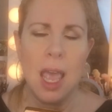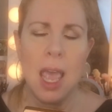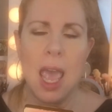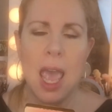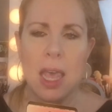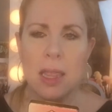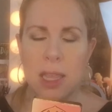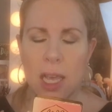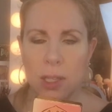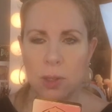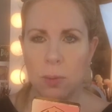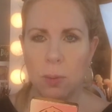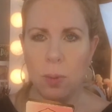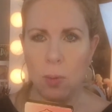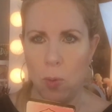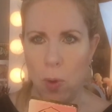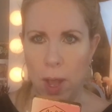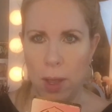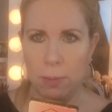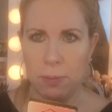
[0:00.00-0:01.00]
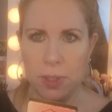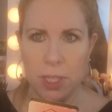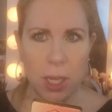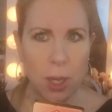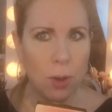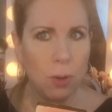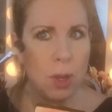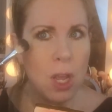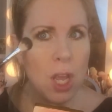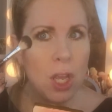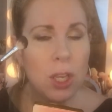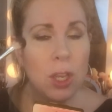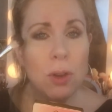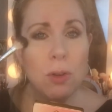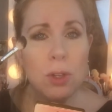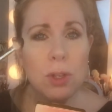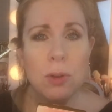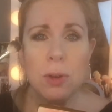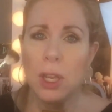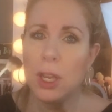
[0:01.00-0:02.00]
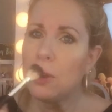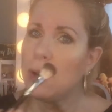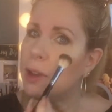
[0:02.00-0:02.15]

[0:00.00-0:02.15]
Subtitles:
And that's what we want. So you do you.